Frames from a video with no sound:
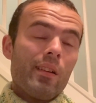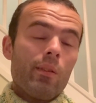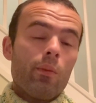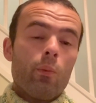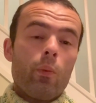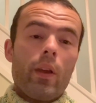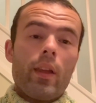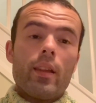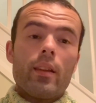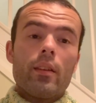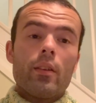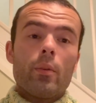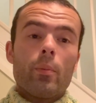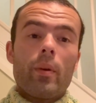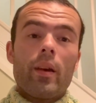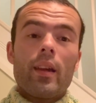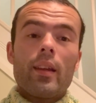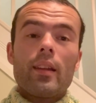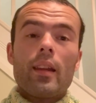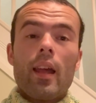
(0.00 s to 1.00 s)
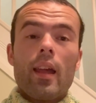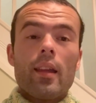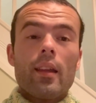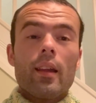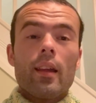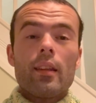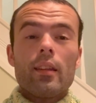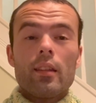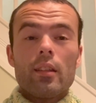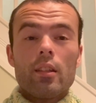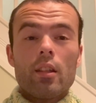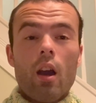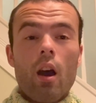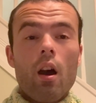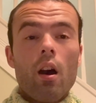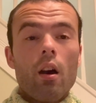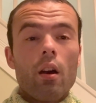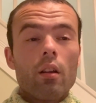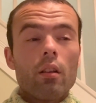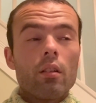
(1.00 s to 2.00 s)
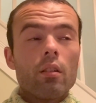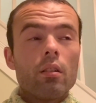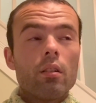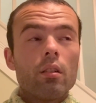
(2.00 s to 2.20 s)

wait until payday and get the yarn